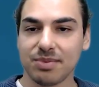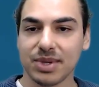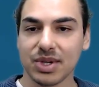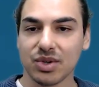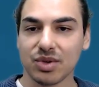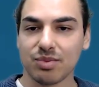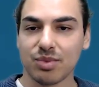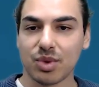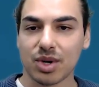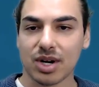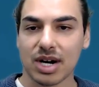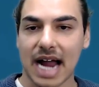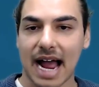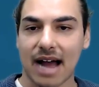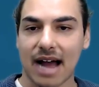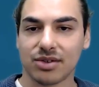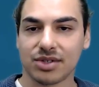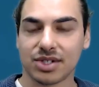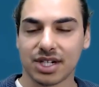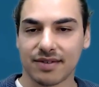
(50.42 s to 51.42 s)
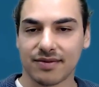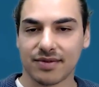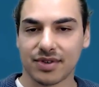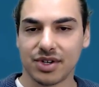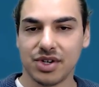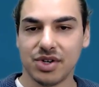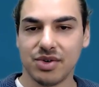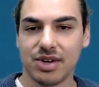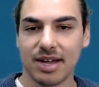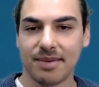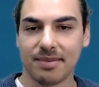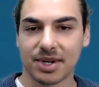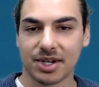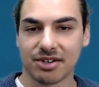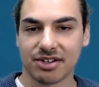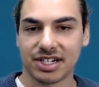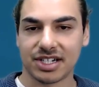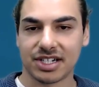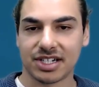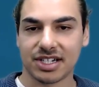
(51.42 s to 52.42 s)
build more housing for new
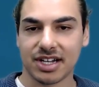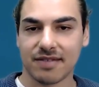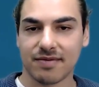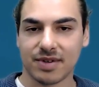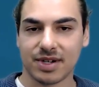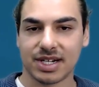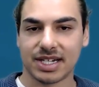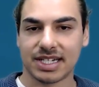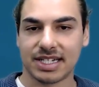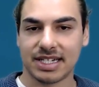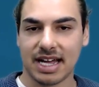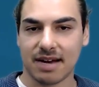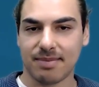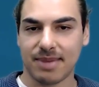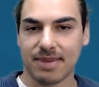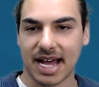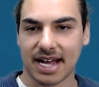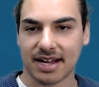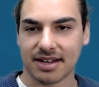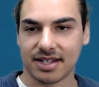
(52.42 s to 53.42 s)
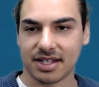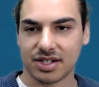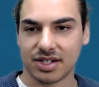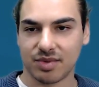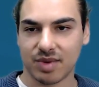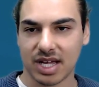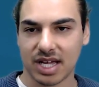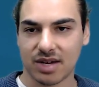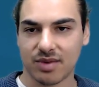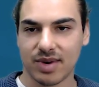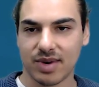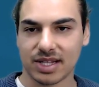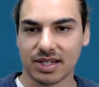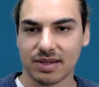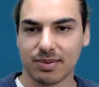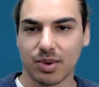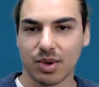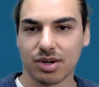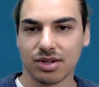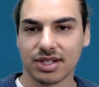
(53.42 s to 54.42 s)
immigrants suffered a setback this week when the
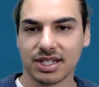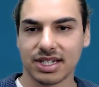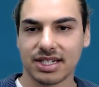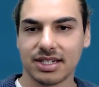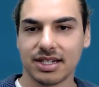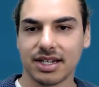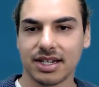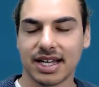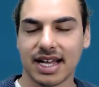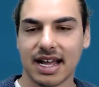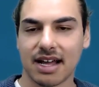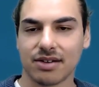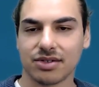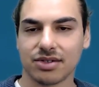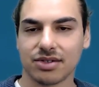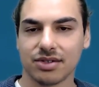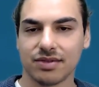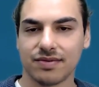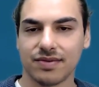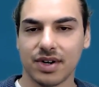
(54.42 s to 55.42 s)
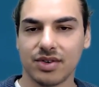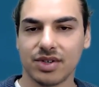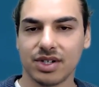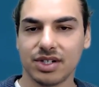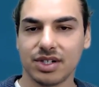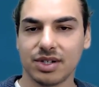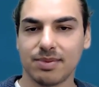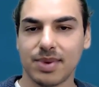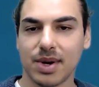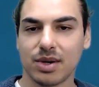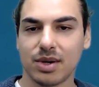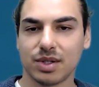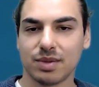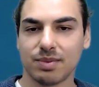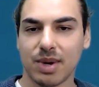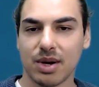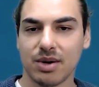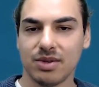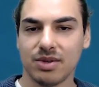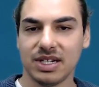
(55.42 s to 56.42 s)
Portland City Council voted to
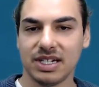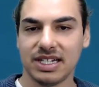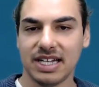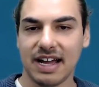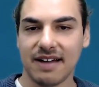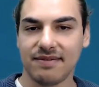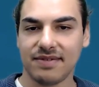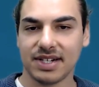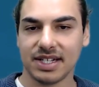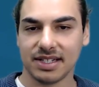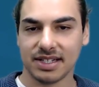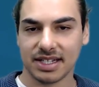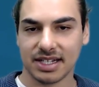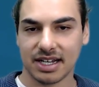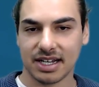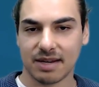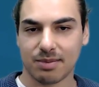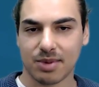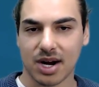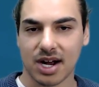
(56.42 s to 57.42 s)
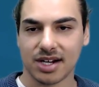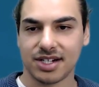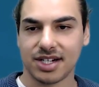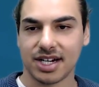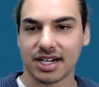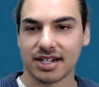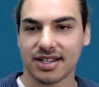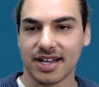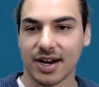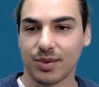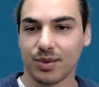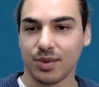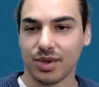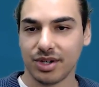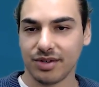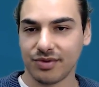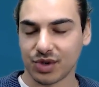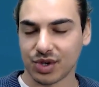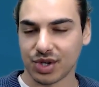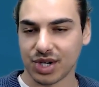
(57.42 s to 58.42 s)
postpone indefinitely a project that would
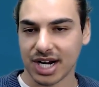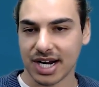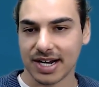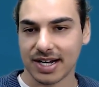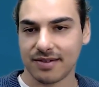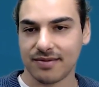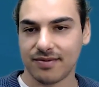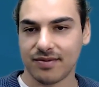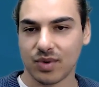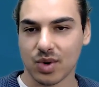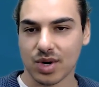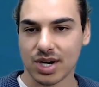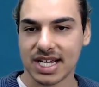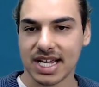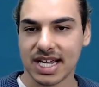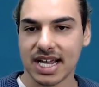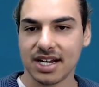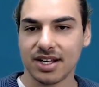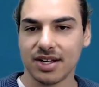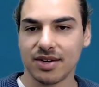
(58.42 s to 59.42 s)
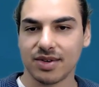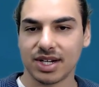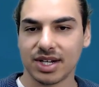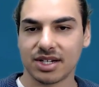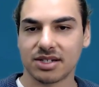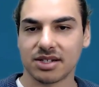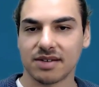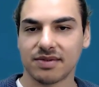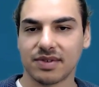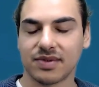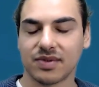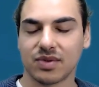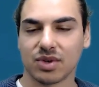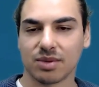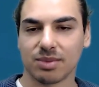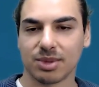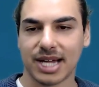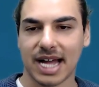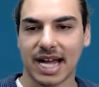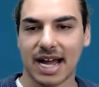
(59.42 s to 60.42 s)
have created 48 units of
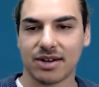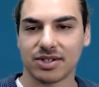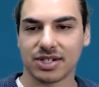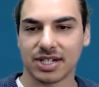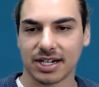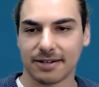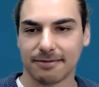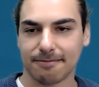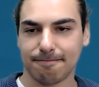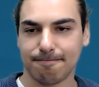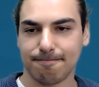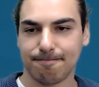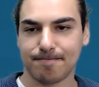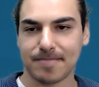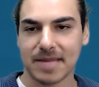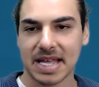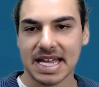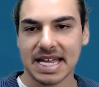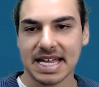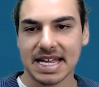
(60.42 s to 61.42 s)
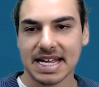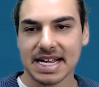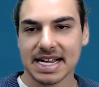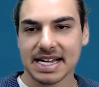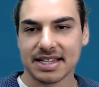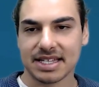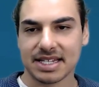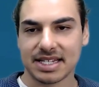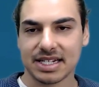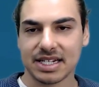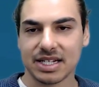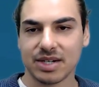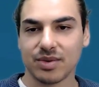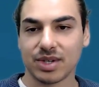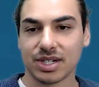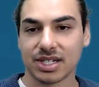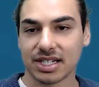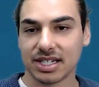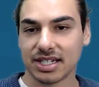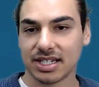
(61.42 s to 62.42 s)
affordable housing. The city
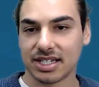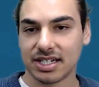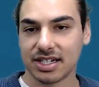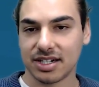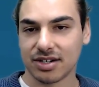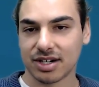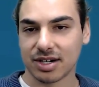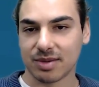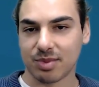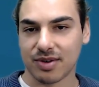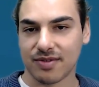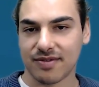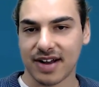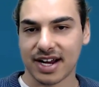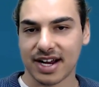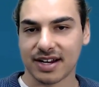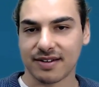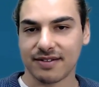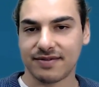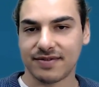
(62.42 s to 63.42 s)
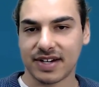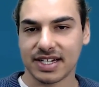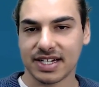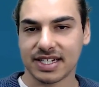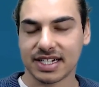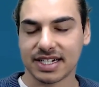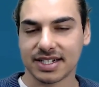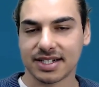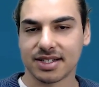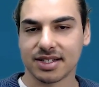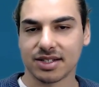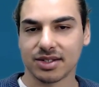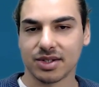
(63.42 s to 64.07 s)
was considering providing funding to the